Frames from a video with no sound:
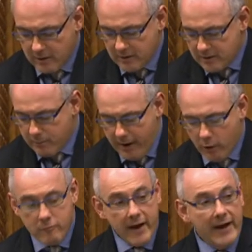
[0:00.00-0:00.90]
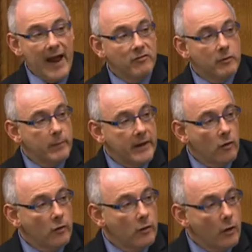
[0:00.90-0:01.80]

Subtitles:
despite already having been on